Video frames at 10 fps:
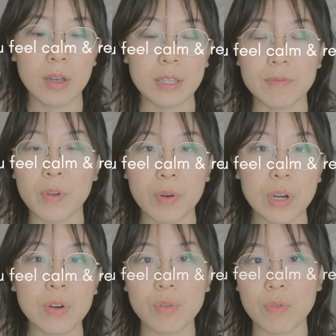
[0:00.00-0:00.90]
It's
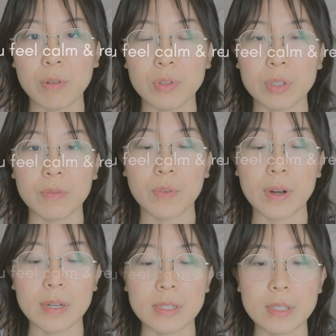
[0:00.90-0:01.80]
very grounding for
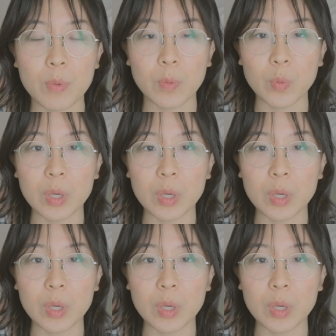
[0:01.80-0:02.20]
us when